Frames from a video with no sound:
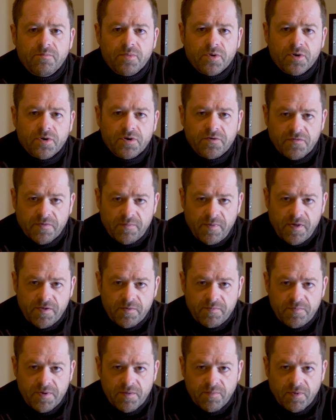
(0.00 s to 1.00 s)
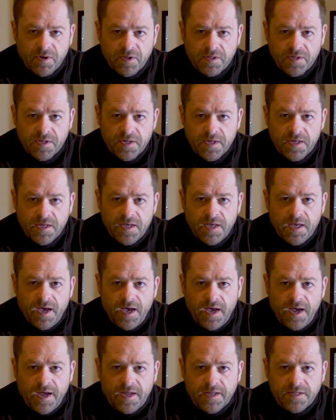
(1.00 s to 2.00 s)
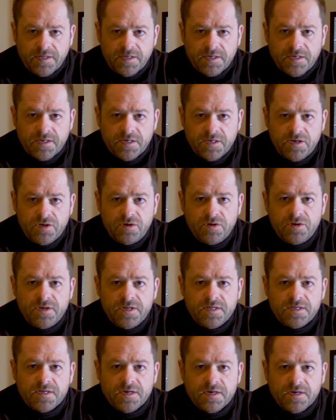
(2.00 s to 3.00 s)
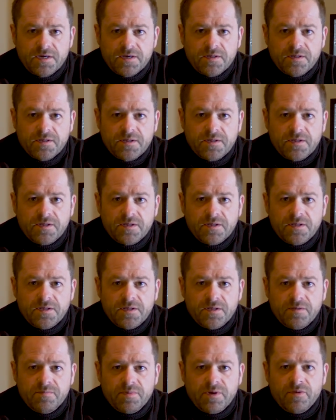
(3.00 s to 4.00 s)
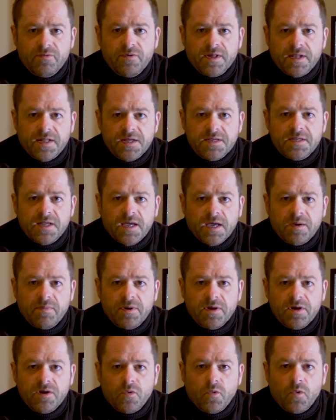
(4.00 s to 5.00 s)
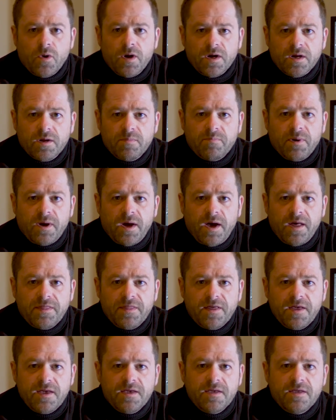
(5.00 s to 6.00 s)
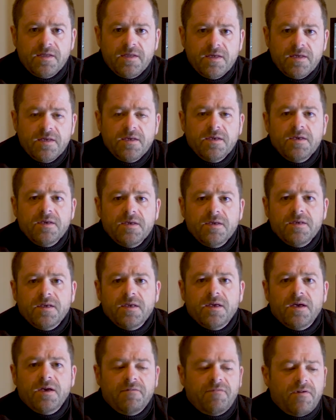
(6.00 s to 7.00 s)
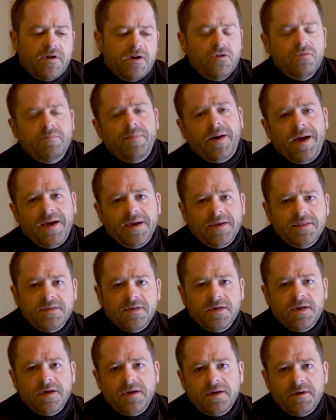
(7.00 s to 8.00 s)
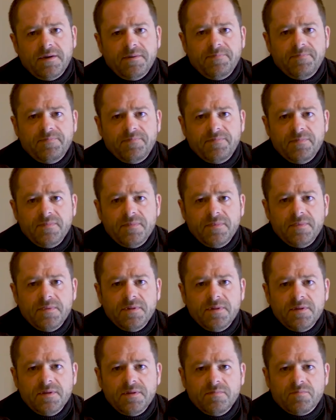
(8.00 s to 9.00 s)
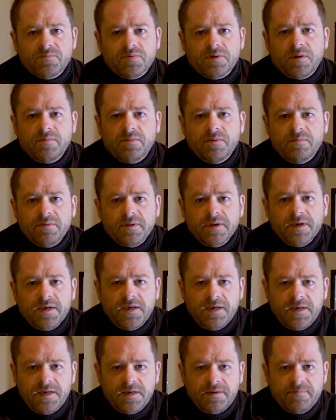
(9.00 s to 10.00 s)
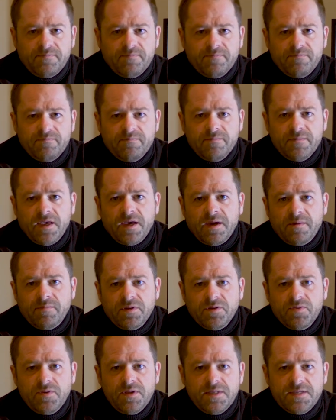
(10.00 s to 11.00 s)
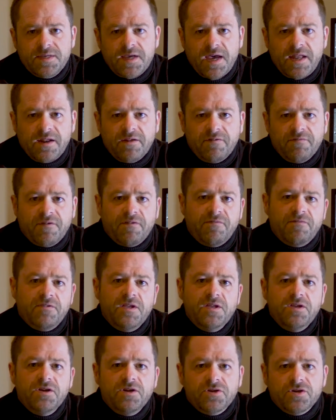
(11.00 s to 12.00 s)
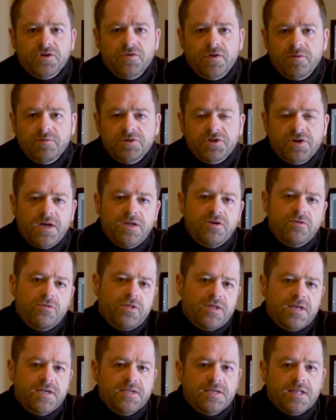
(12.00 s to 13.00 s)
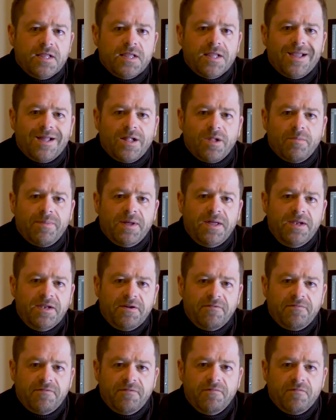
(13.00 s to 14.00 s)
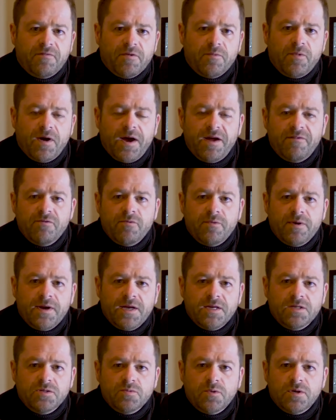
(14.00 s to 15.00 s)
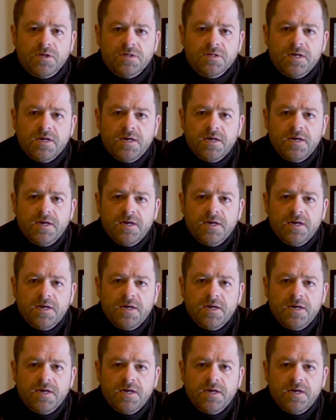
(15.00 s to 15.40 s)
board from other people, and you do need to be realistic about your work. But I think if I go back to probably between 10 and 15 years ago, I was trying to do things a little bit different from what everyone else was.